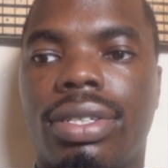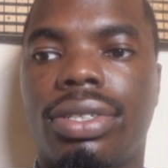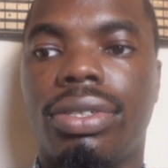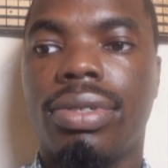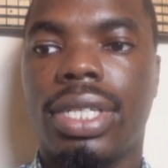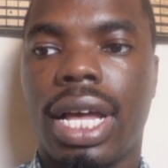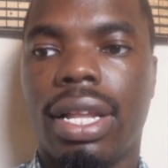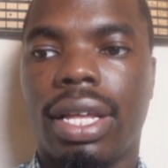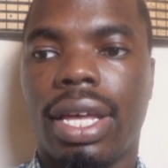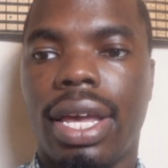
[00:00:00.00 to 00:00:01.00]
two
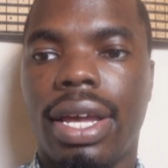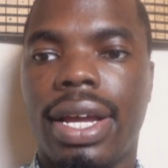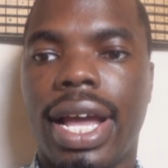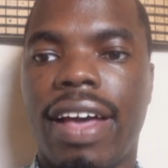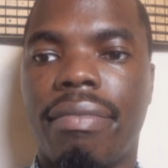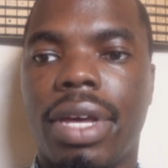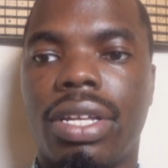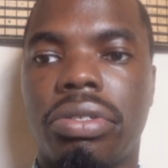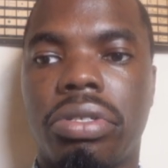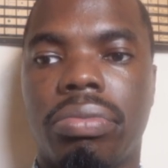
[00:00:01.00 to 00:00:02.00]
talents. Here I have
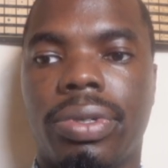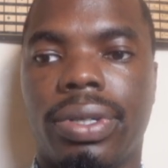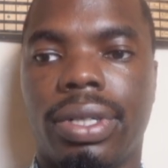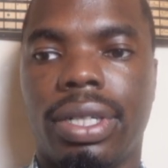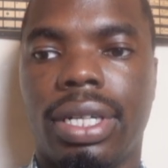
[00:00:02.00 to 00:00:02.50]
made two more.